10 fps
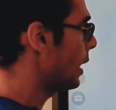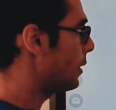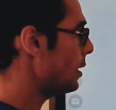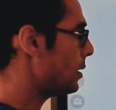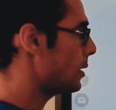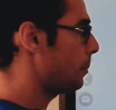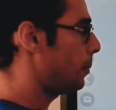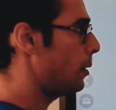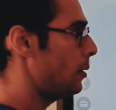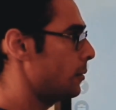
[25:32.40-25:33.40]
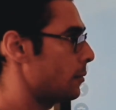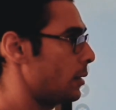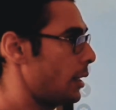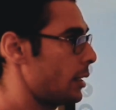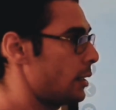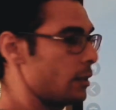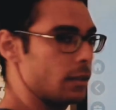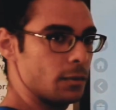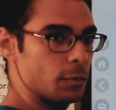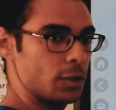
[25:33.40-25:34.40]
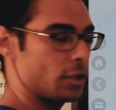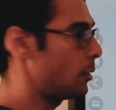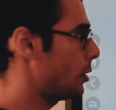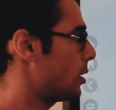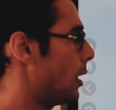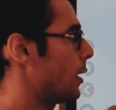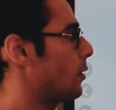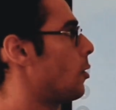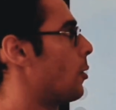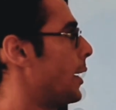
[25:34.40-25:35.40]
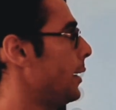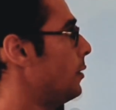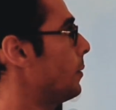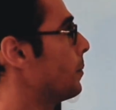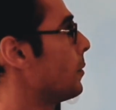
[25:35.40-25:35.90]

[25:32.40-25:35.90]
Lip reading: this symbol here, which looks like the heart,